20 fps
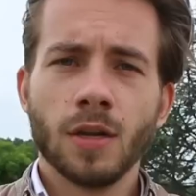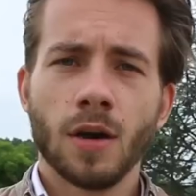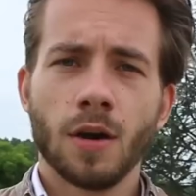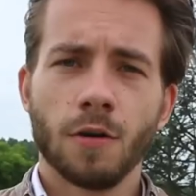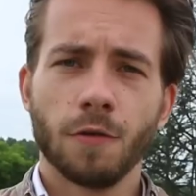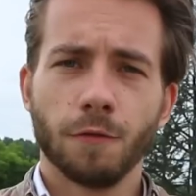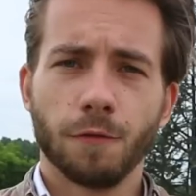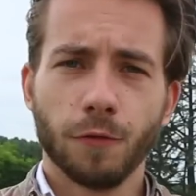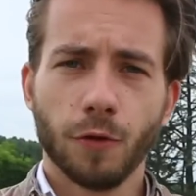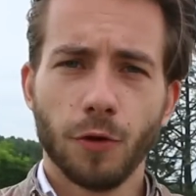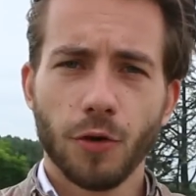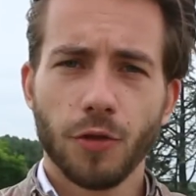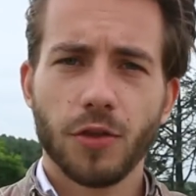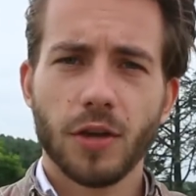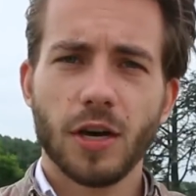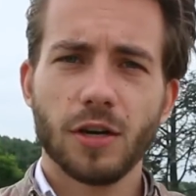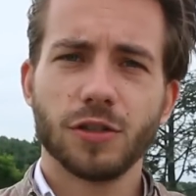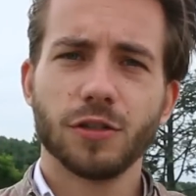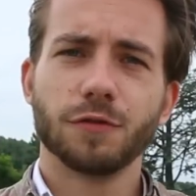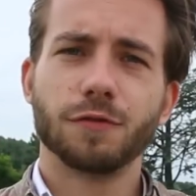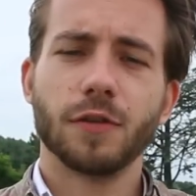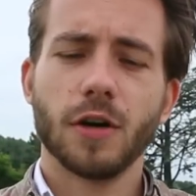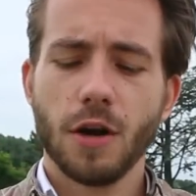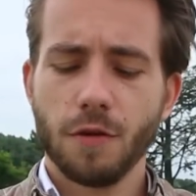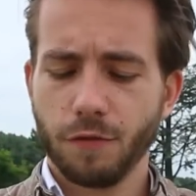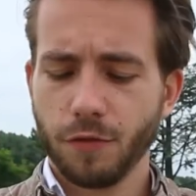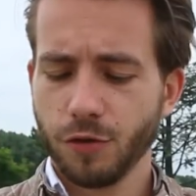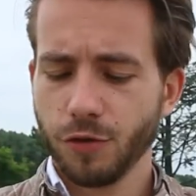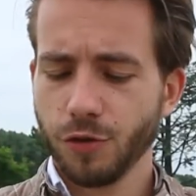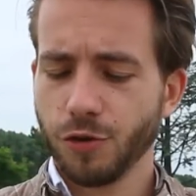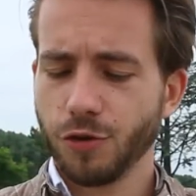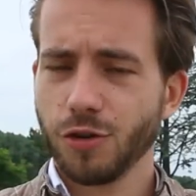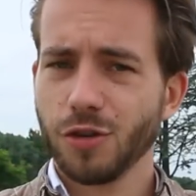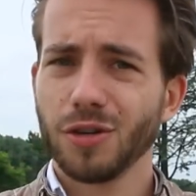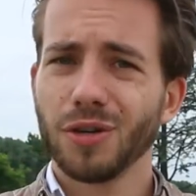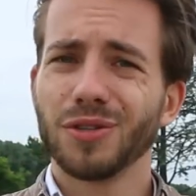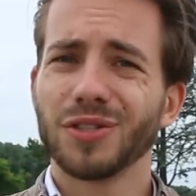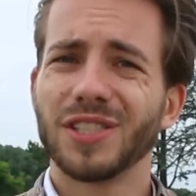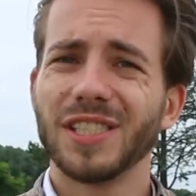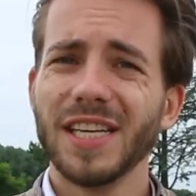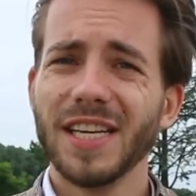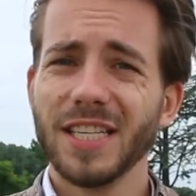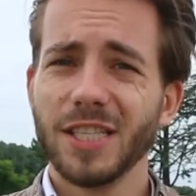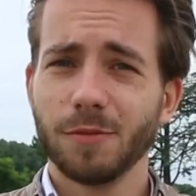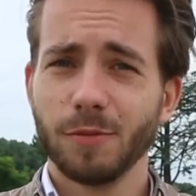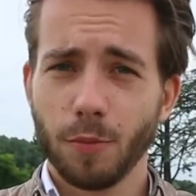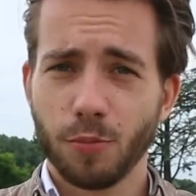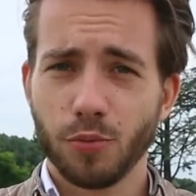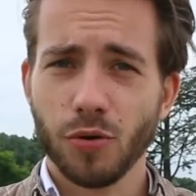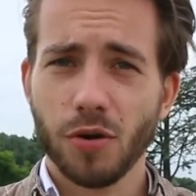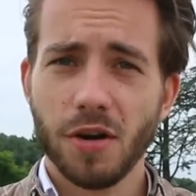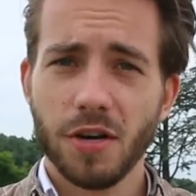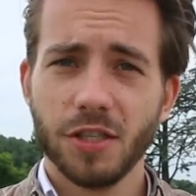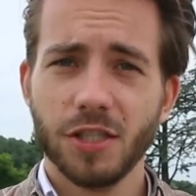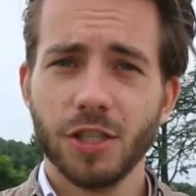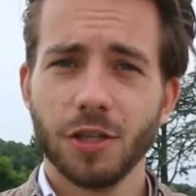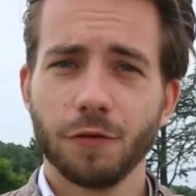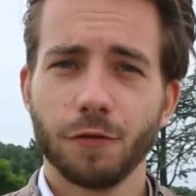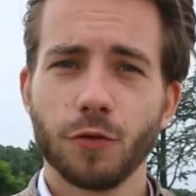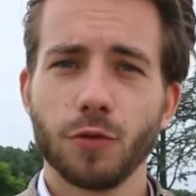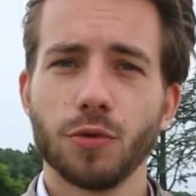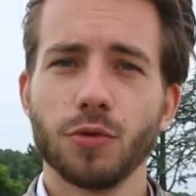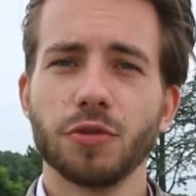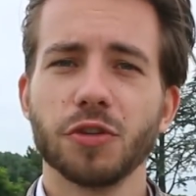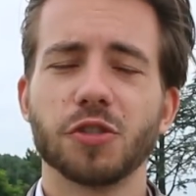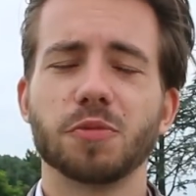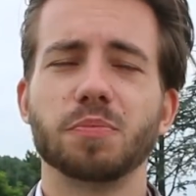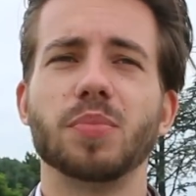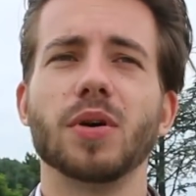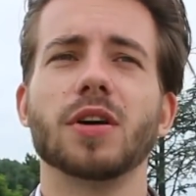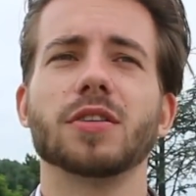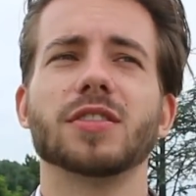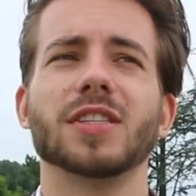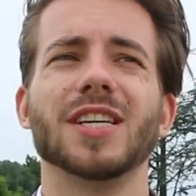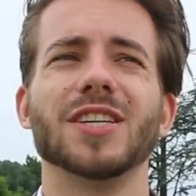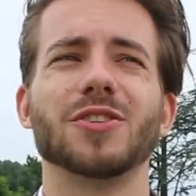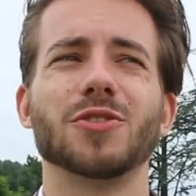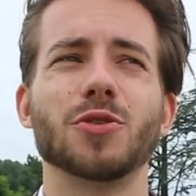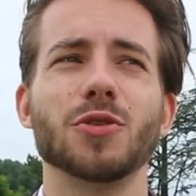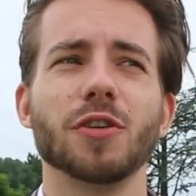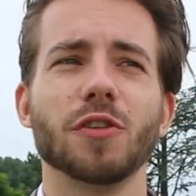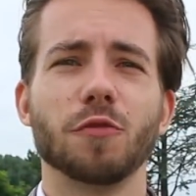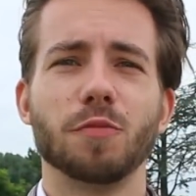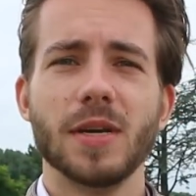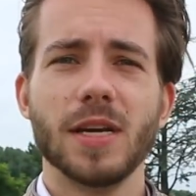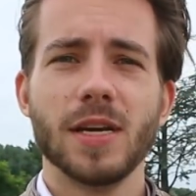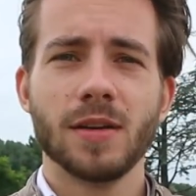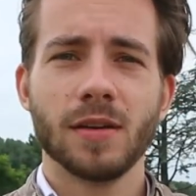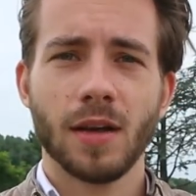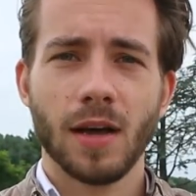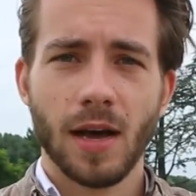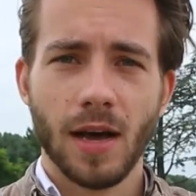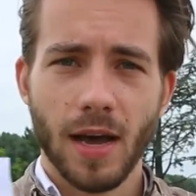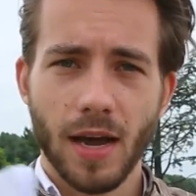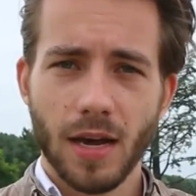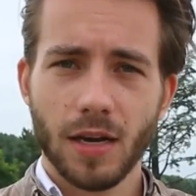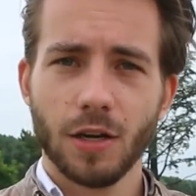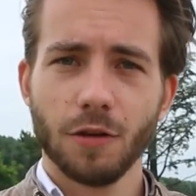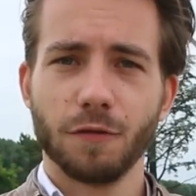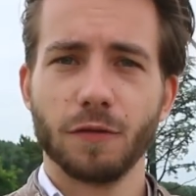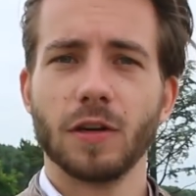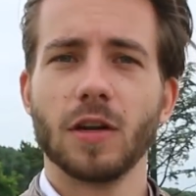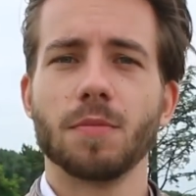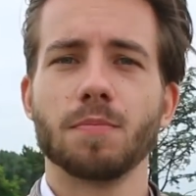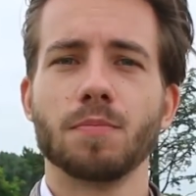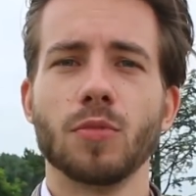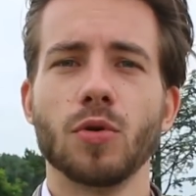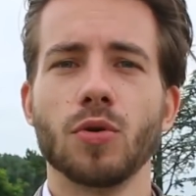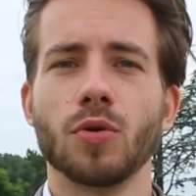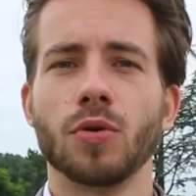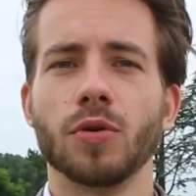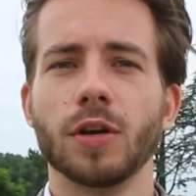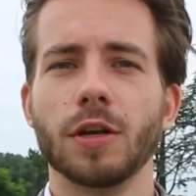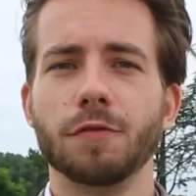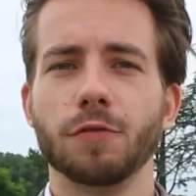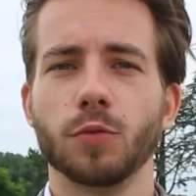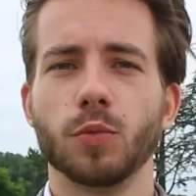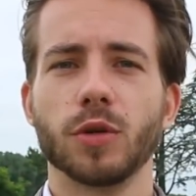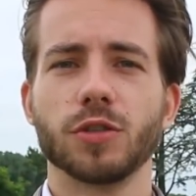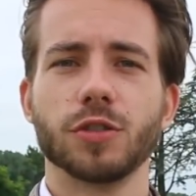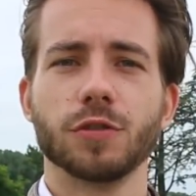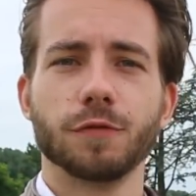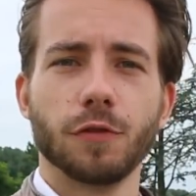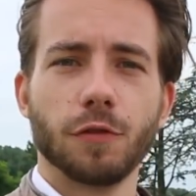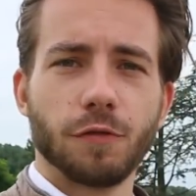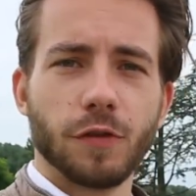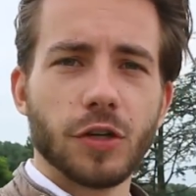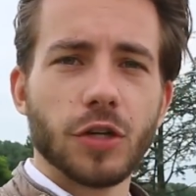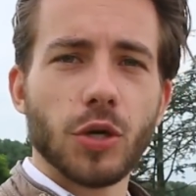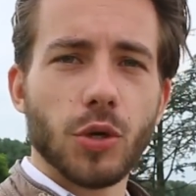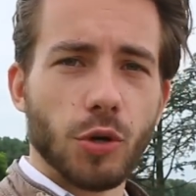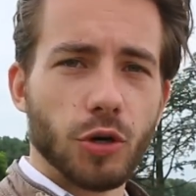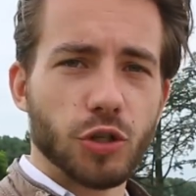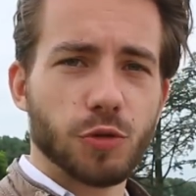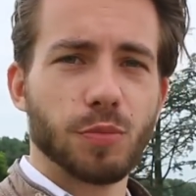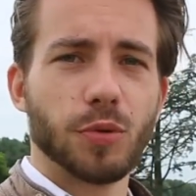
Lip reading: Now 4,500 euros is a bit pricey, of course, but it could have been a hell of a lot more if it wasn't for Van der Kooi